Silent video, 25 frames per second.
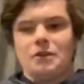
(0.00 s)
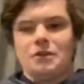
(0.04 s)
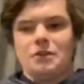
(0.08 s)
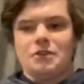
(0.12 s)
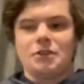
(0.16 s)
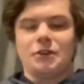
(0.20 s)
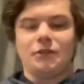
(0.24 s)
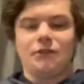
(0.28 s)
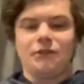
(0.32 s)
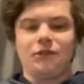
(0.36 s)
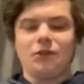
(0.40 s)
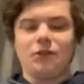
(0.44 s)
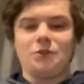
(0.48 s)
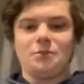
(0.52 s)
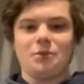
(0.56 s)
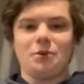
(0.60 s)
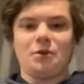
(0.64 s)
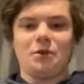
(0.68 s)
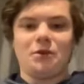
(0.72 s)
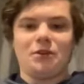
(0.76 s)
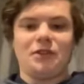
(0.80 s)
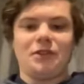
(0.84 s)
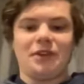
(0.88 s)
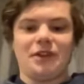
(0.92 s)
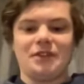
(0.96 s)
So a few
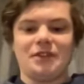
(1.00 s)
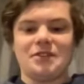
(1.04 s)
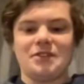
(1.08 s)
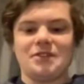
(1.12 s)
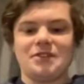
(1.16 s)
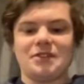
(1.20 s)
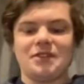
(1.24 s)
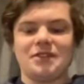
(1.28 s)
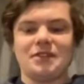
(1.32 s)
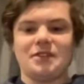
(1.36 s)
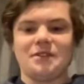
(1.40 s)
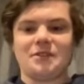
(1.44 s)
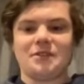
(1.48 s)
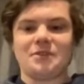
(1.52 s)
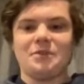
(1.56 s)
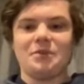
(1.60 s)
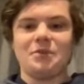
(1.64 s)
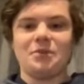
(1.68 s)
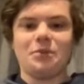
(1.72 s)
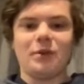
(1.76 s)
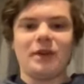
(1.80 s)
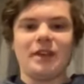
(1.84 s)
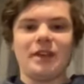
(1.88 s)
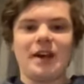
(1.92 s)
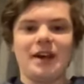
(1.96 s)
more things that
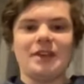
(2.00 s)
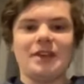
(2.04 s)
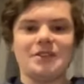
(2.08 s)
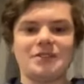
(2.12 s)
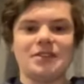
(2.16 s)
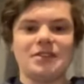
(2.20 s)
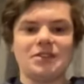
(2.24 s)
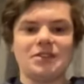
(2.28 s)
we asked